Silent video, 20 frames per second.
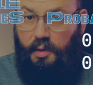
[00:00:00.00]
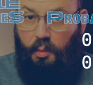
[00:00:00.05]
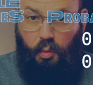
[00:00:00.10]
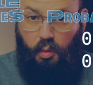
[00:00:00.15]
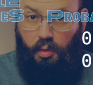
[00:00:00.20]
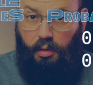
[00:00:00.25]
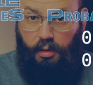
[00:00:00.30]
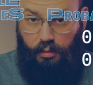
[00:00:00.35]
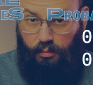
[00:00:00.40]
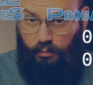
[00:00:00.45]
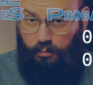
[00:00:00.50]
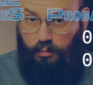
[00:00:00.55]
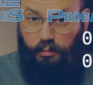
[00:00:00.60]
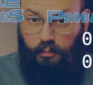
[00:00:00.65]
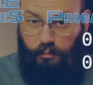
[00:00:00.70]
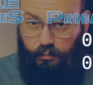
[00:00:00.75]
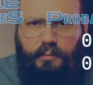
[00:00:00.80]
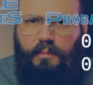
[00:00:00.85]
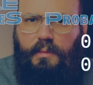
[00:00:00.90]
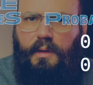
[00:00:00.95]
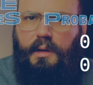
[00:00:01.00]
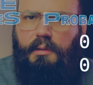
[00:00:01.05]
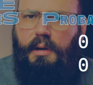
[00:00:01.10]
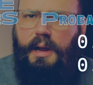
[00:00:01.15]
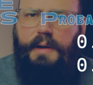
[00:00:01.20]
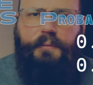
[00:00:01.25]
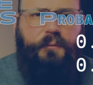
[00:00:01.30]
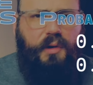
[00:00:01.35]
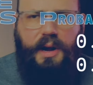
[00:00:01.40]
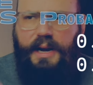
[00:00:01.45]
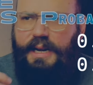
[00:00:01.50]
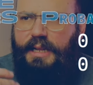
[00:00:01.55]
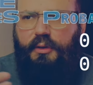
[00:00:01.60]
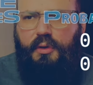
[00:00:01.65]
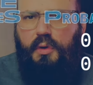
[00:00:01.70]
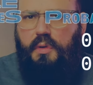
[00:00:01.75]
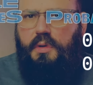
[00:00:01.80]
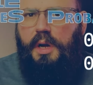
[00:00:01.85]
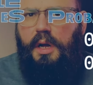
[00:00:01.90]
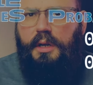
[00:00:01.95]
a war, right? For any
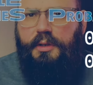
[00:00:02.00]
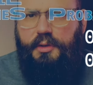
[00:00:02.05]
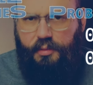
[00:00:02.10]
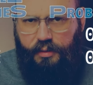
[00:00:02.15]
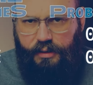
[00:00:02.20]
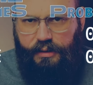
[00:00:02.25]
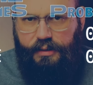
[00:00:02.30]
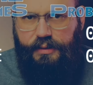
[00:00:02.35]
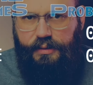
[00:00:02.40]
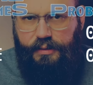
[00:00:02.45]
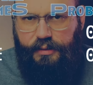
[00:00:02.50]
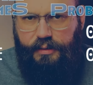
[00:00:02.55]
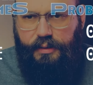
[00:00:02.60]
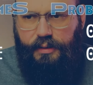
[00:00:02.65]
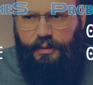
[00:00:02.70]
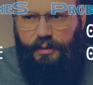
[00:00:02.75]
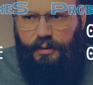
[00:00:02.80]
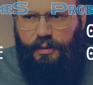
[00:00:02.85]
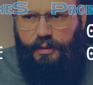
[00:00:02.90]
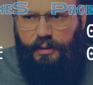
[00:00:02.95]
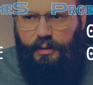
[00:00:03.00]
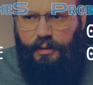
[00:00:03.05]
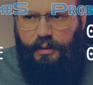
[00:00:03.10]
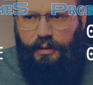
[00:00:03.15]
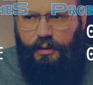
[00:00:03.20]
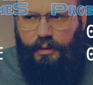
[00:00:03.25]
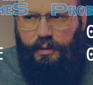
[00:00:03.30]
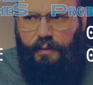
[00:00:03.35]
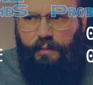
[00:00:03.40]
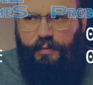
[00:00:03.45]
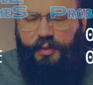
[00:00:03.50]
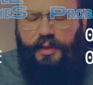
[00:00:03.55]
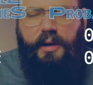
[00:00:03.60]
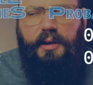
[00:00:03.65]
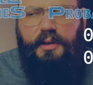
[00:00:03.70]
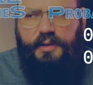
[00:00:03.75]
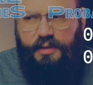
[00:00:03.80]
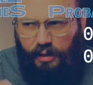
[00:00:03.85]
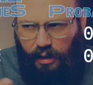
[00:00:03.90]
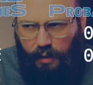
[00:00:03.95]
two countries,
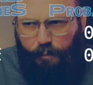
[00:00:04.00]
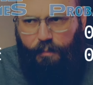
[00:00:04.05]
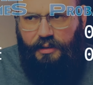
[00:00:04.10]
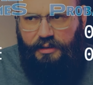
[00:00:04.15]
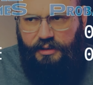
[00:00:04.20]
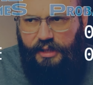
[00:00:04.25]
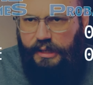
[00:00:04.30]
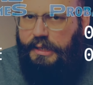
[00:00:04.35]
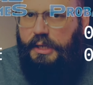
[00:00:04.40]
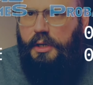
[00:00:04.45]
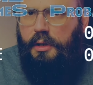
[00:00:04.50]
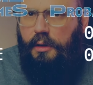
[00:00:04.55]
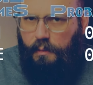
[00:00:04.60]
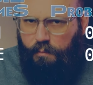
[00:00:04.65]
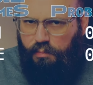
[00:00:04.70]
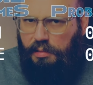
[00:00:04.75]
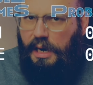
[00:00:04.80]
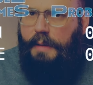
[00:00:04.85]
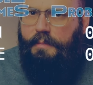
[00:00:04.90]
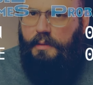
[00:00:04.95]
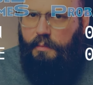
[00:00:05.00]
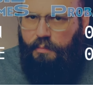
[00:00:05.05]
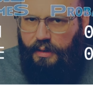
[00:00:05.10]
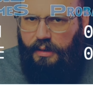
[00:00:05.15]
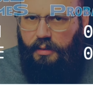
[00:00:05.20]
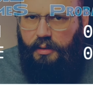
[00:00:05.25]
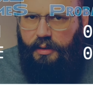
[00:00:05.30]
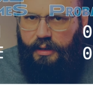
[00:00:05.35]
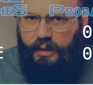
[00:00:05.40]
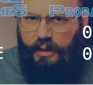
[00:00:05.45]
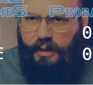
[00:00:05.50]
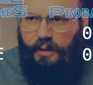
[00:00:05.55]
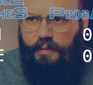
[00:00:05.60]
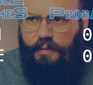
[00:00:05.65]
there's a particular probability